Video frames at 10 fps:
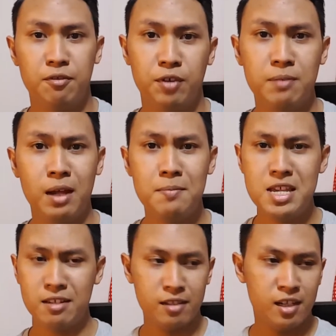fine by
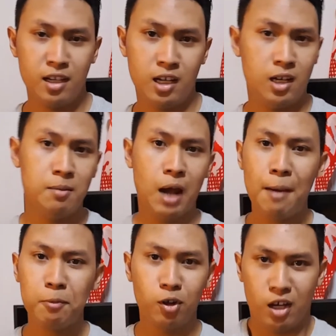me.
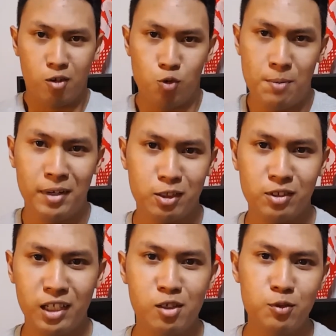I'm not, who am I to
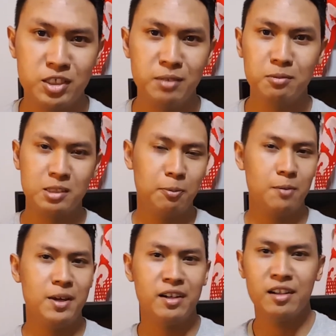tell you which team to
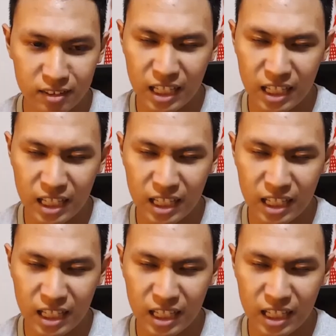support, man?